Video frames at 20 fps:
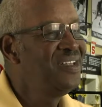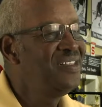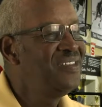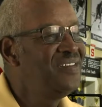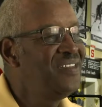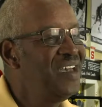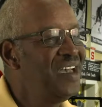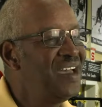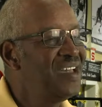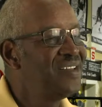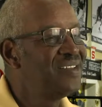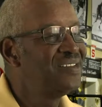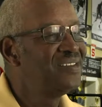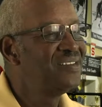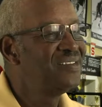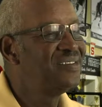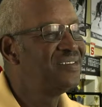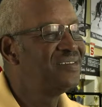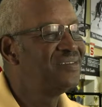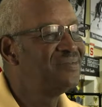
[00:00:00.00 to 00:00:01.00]
that
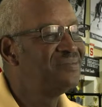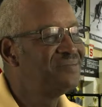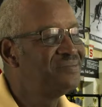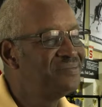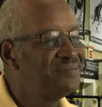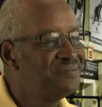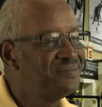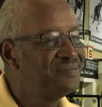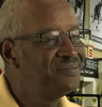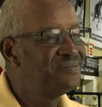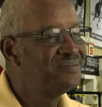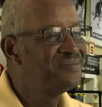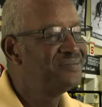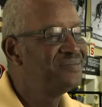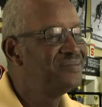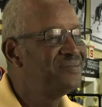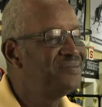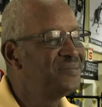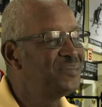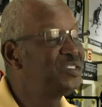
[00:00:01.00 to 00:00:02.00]

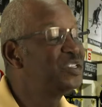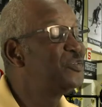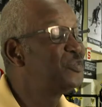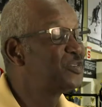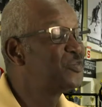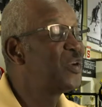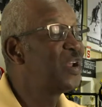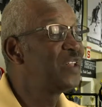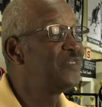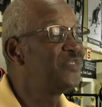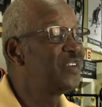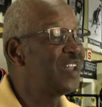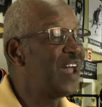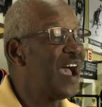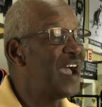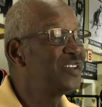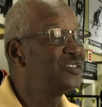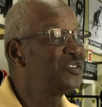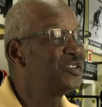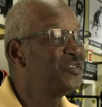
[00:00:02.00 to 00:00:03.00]
she was ready for the
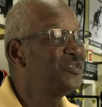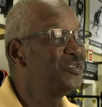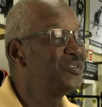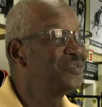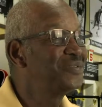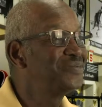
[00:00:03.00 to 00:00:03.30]
high school.